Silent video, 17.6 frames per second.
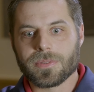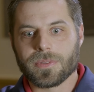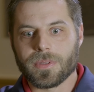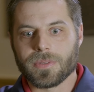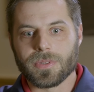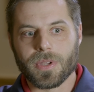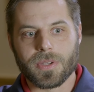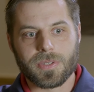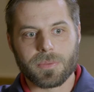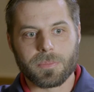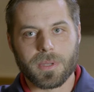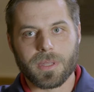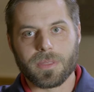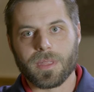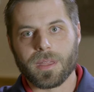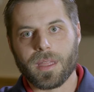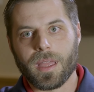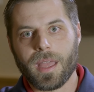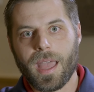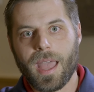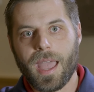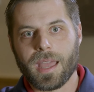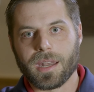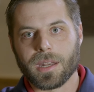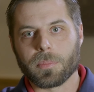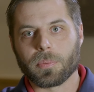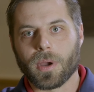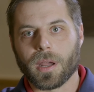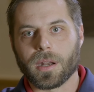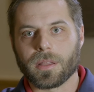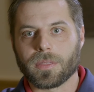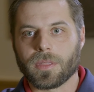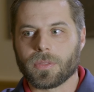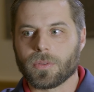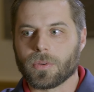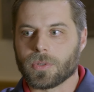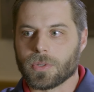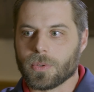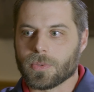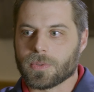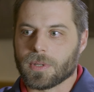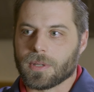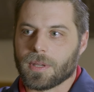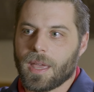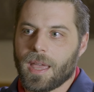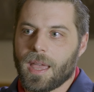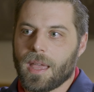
it doesn't mean that any product that they're using